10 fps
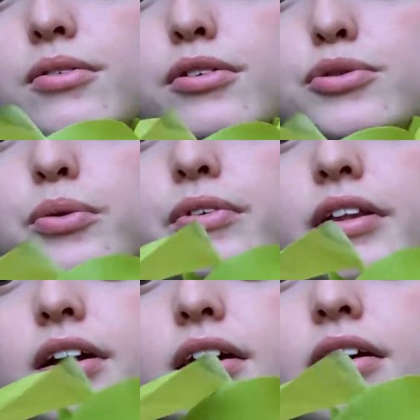there's one right
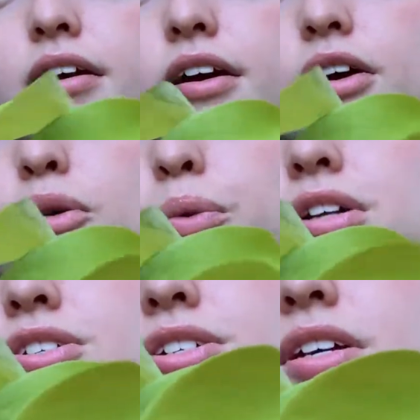there,
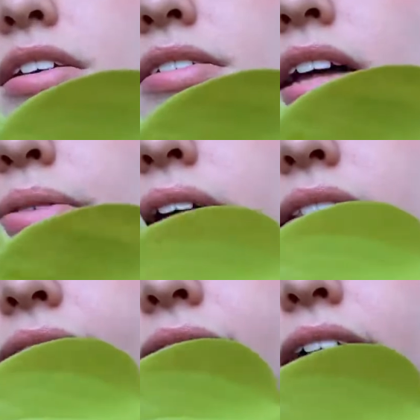which is that right
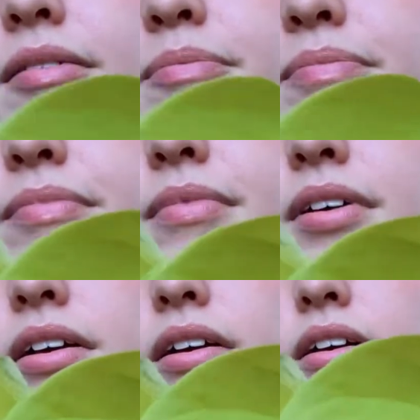there.
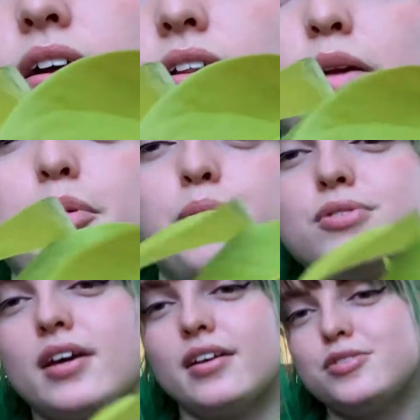A lot of people
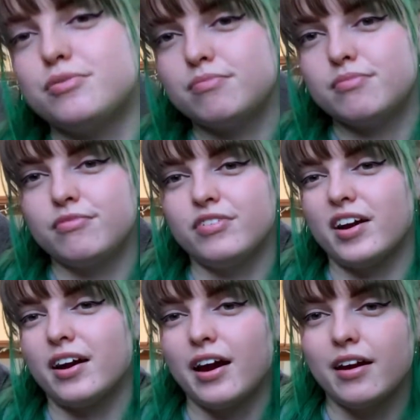say it's
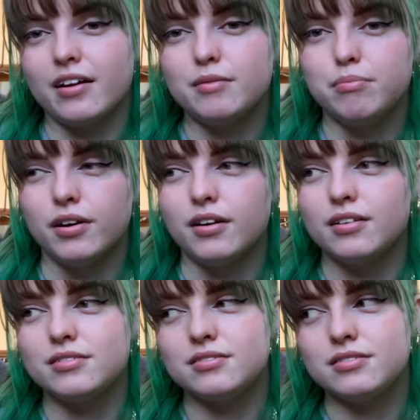variegated, but
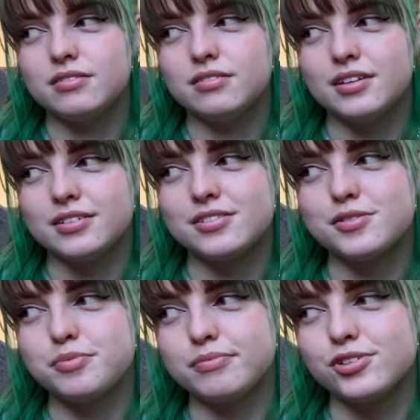it's
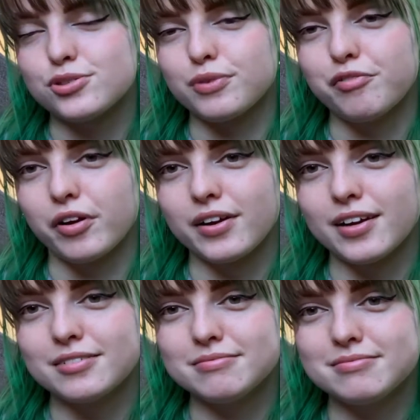just
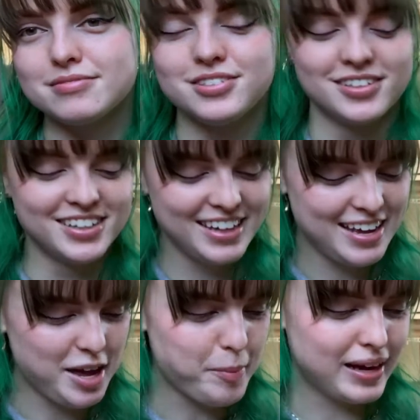reverting
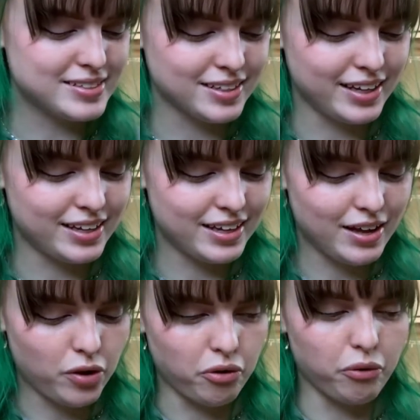back to like
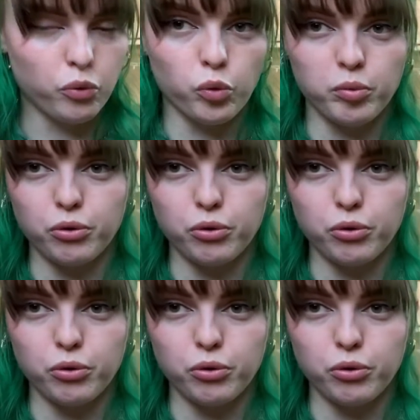normal